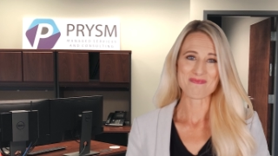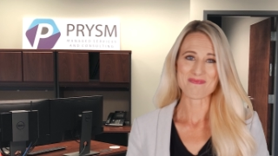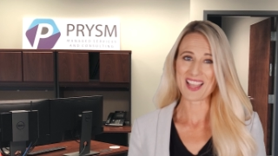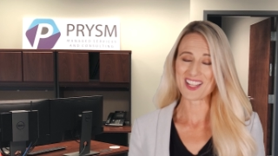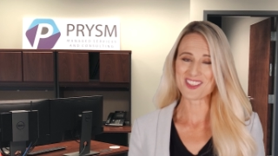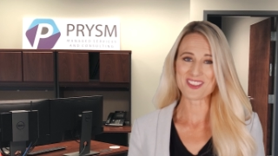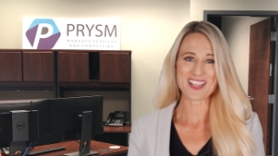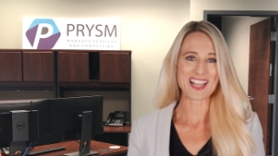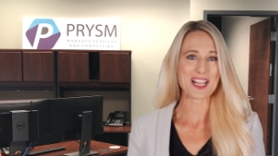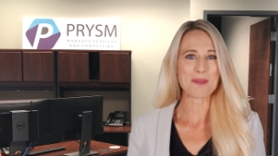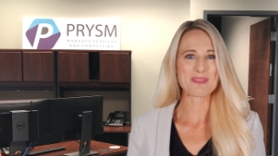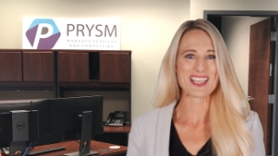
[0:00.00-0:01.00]
That's your tech
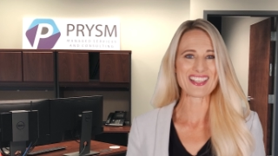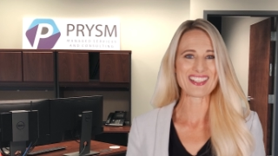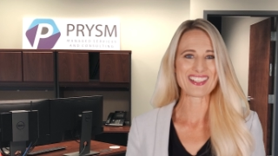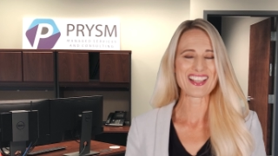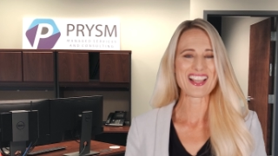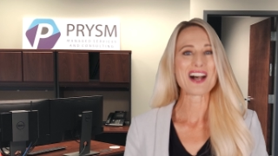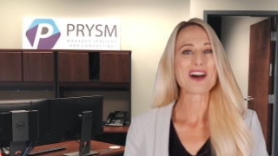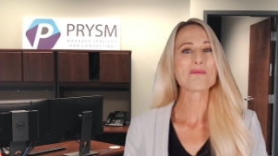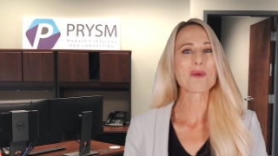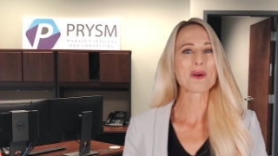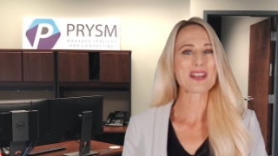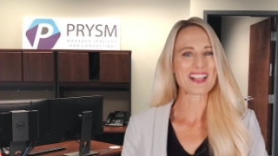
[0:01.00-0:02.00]
update.
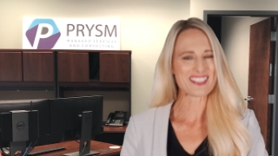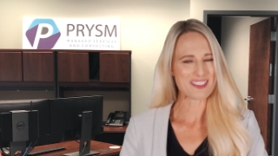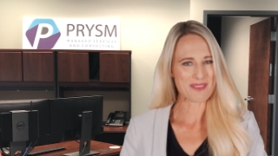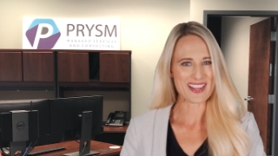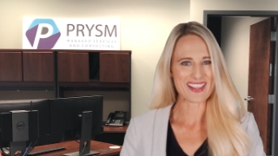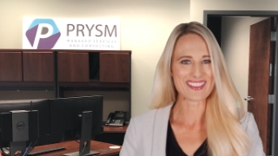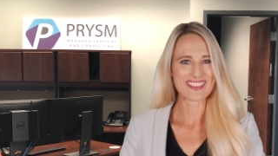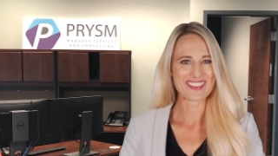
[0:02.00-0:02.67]
More next week.